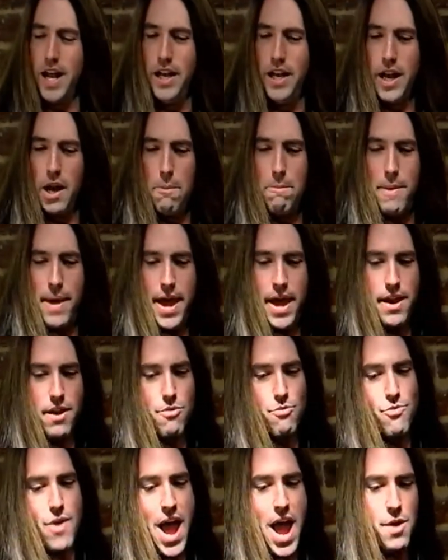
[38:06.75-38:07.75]
a little bit
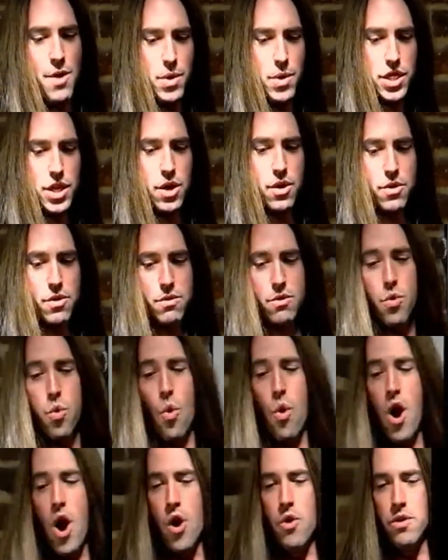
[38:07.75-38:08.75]
ran with,
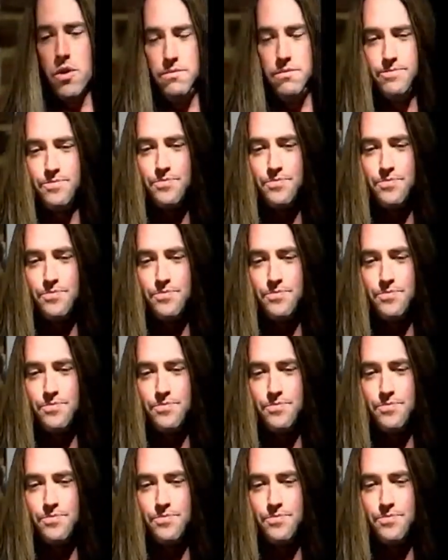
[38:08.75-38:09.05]
quote,